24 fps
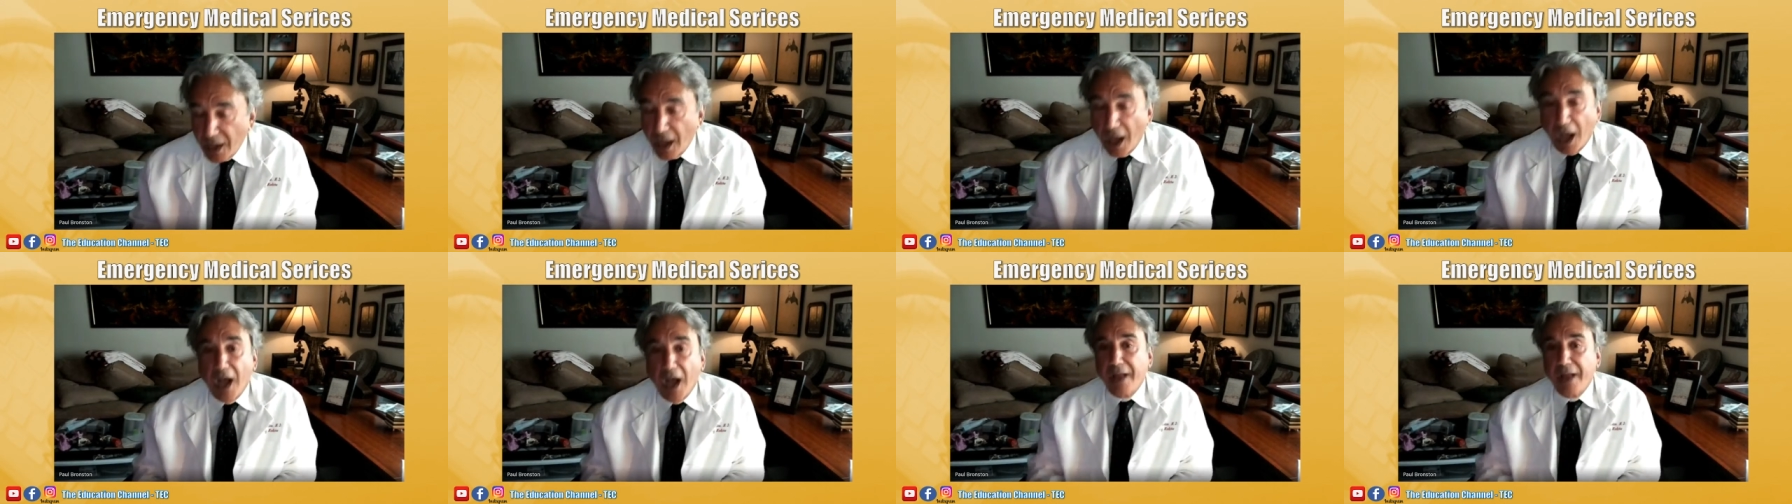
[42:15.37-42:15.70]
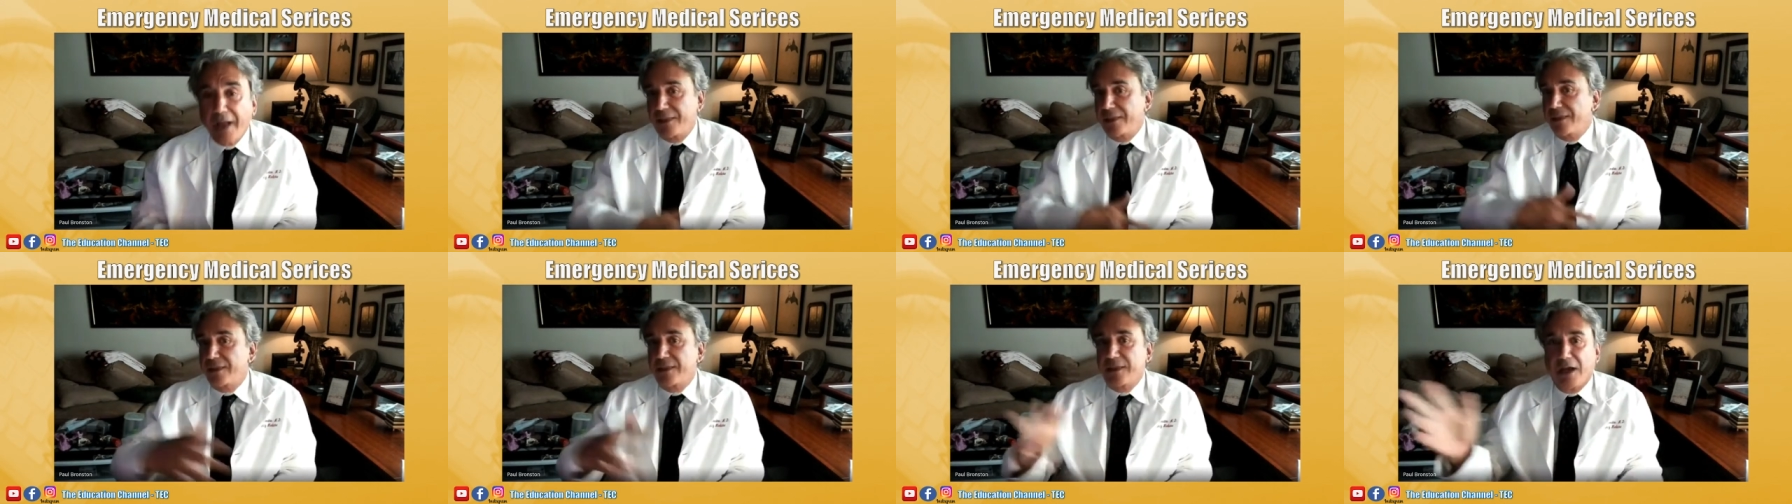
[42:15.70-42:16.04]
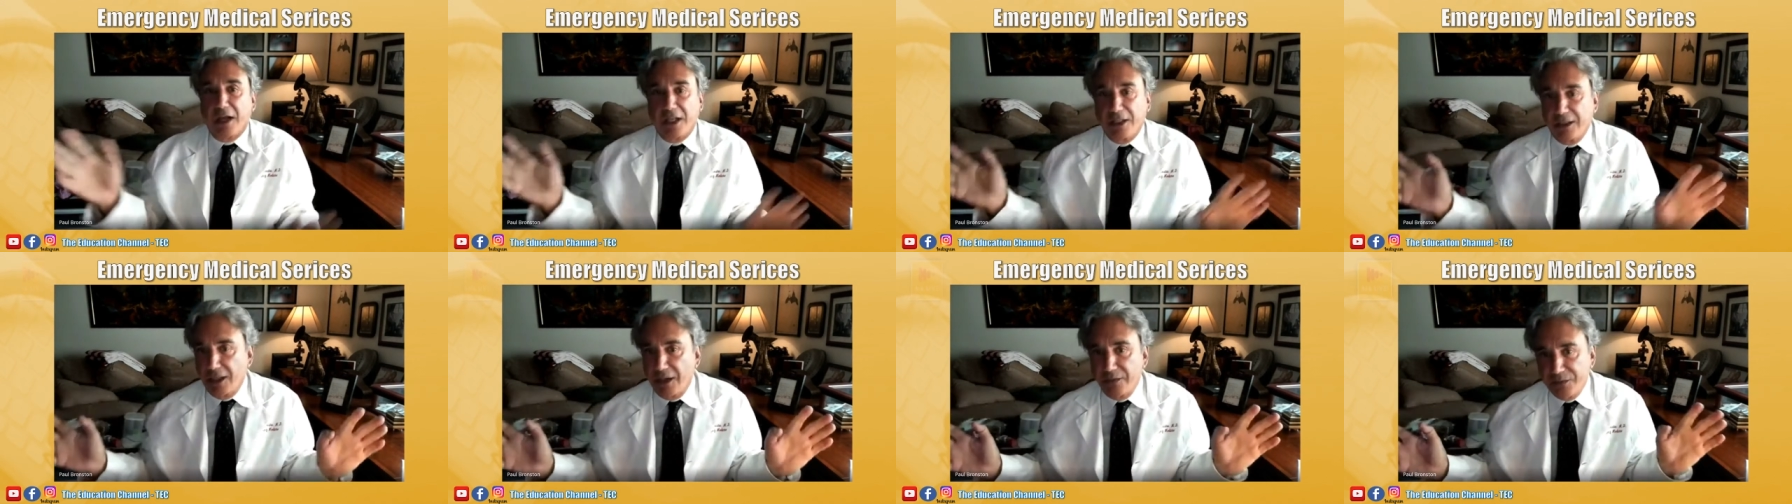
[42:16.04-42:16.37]

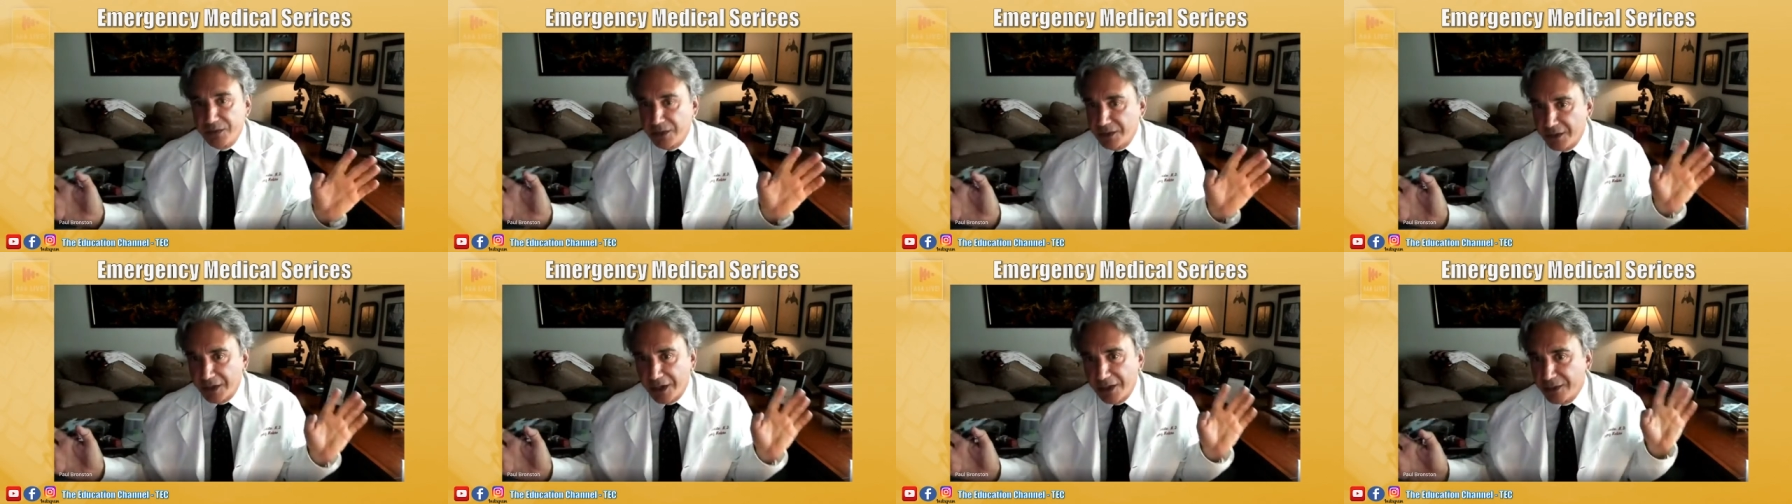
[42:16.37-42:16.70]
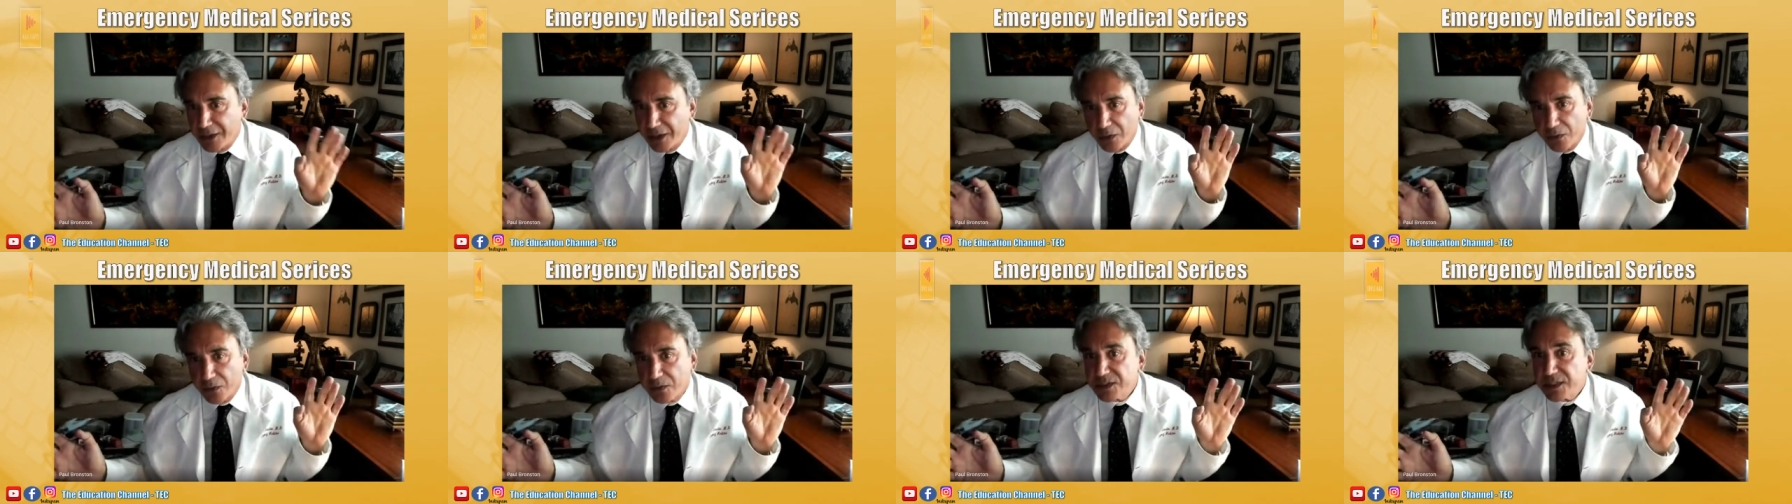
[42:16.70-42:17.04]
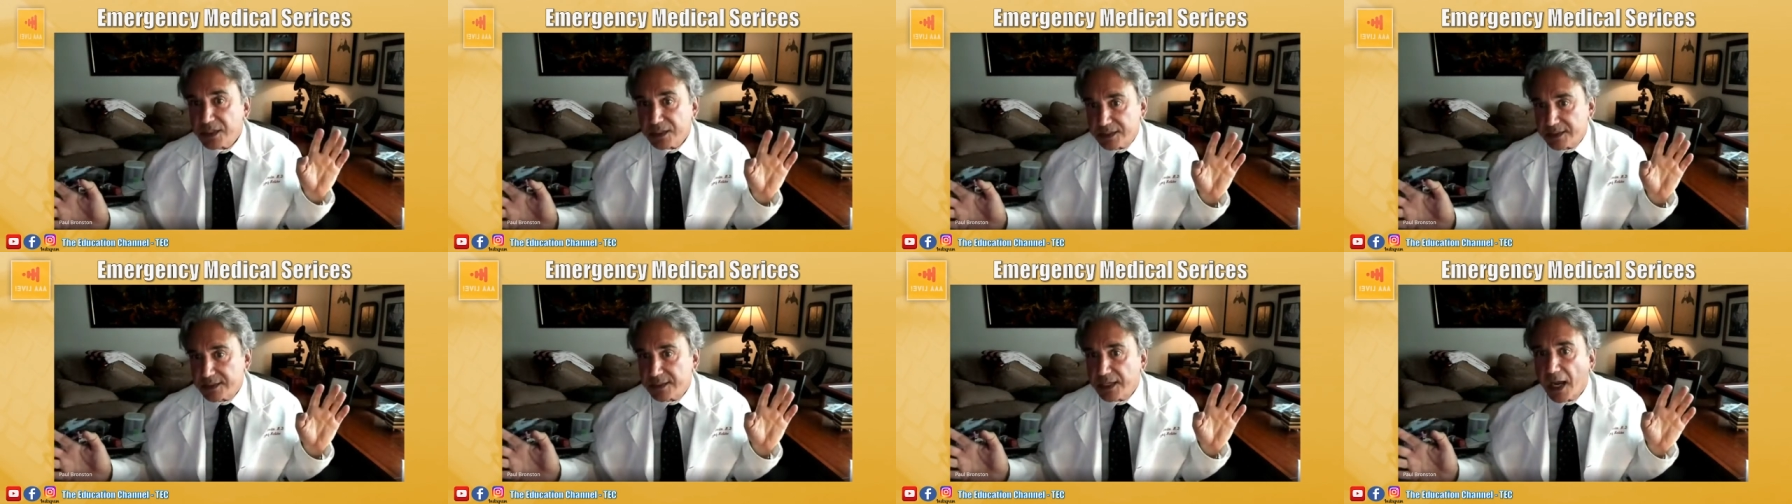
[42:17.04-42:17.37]
I loved it. I thought it was
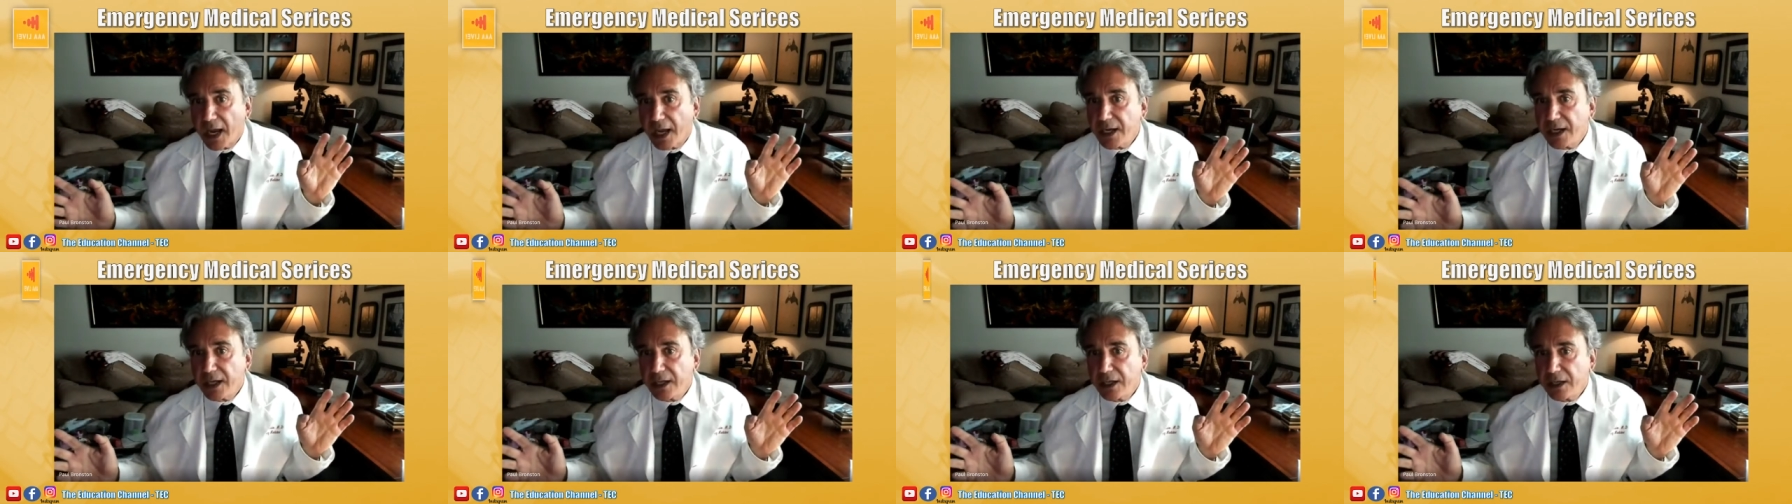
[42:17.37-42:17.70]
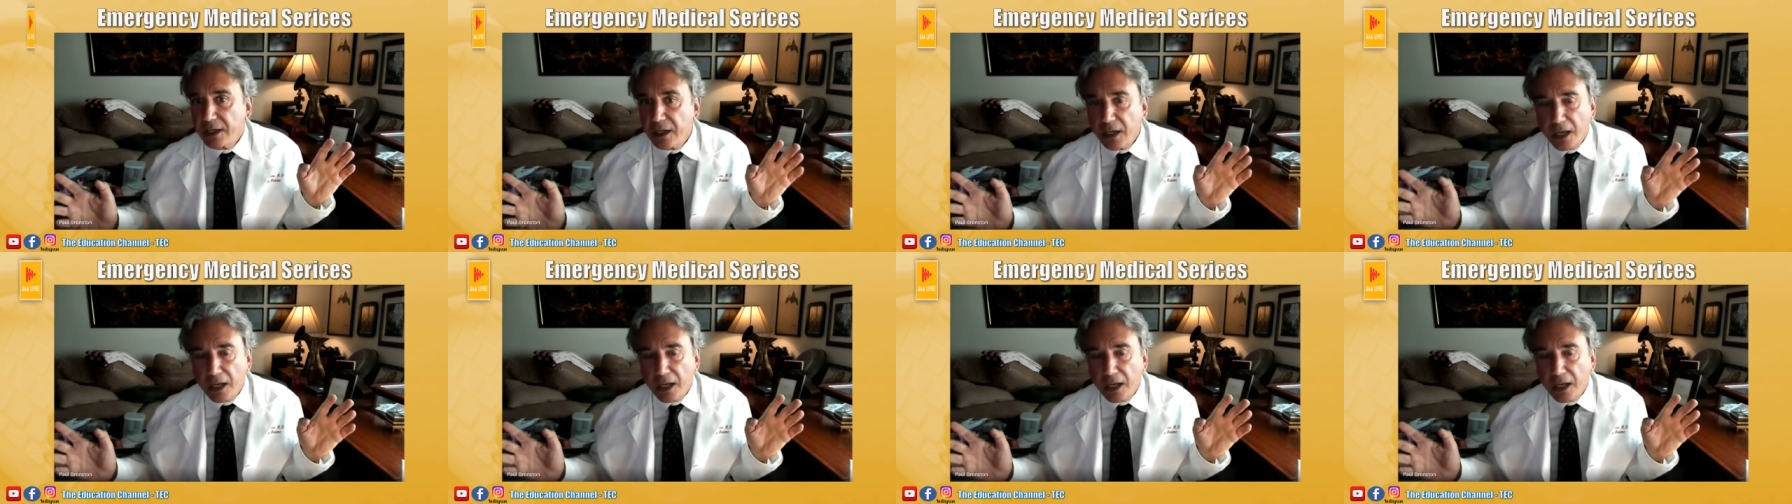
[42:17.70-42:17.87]
exciting,